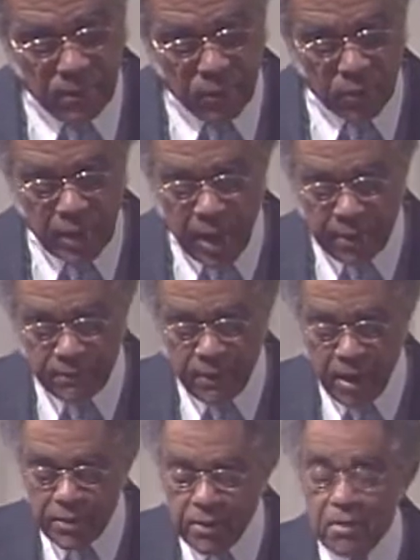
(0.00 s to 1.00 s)
For like
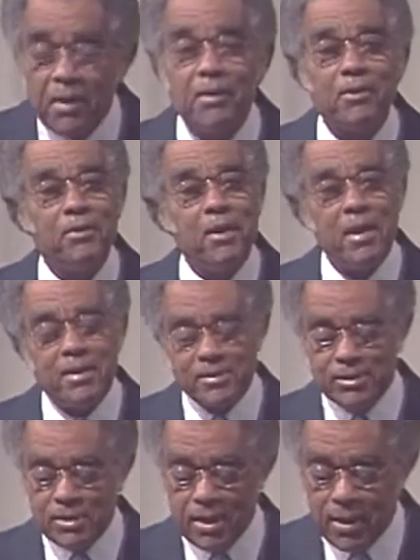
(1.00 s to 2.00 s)
Father, like
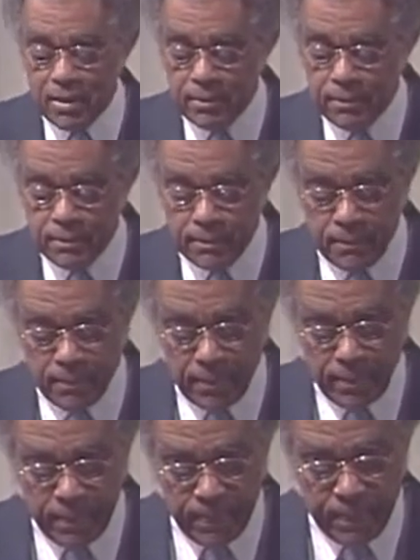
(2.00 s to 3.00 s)
Son.
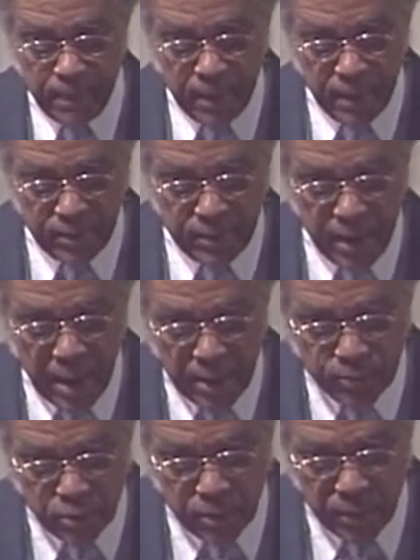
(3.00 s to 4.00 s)
And the
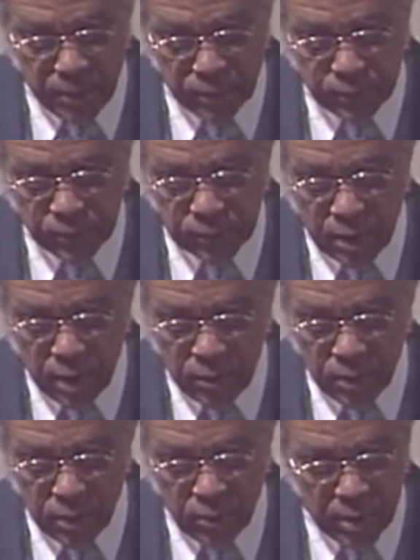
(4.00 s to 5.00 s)
attributes
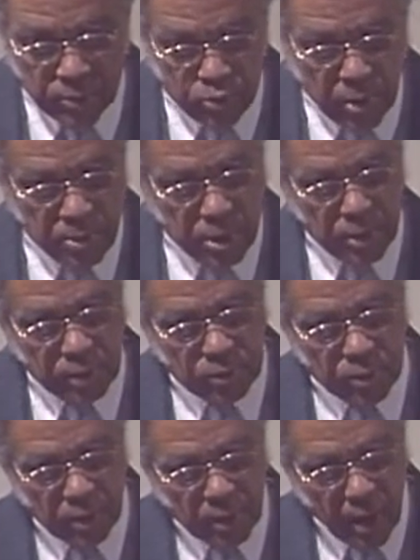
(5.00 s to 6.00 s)
that are attributed
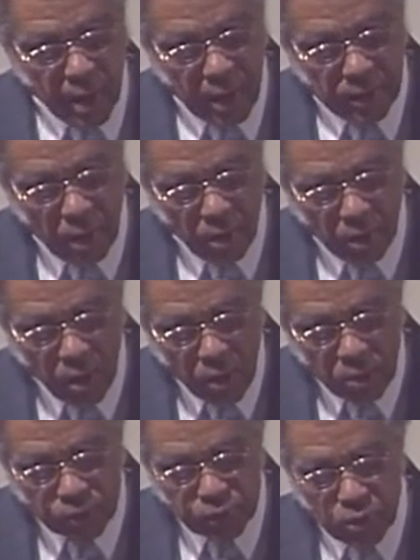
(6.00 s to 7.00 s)
to God are
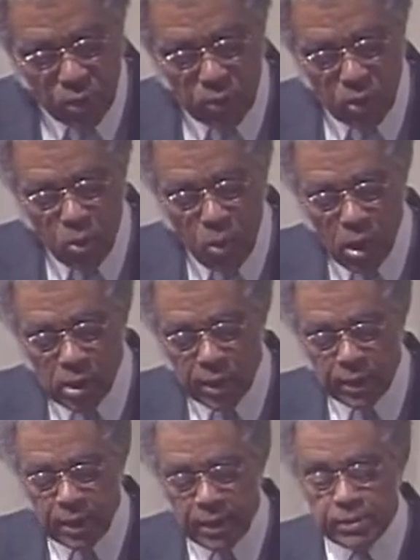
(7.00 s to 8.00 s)
also the
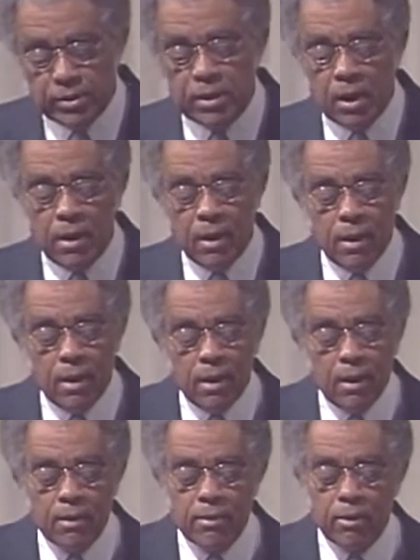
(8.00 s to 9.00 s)
qualities
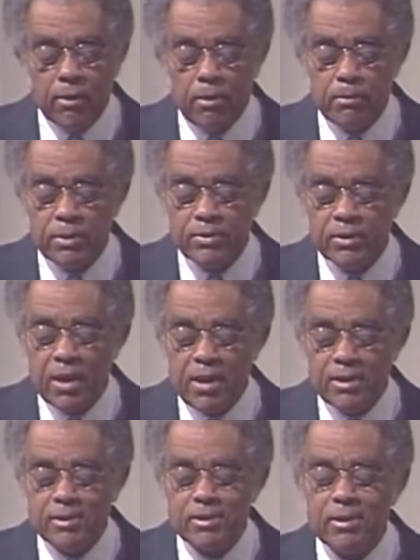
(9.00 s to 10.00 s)
that are
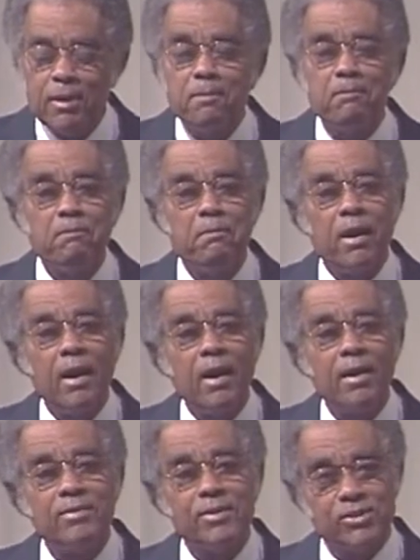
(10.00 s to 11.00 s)
possessed
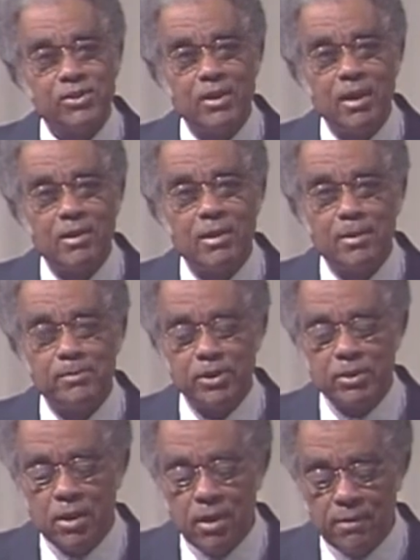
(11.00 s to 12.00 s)
by the Son
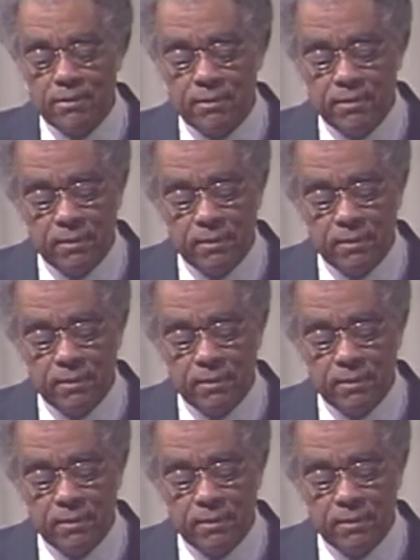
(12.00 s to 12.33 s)
Himself.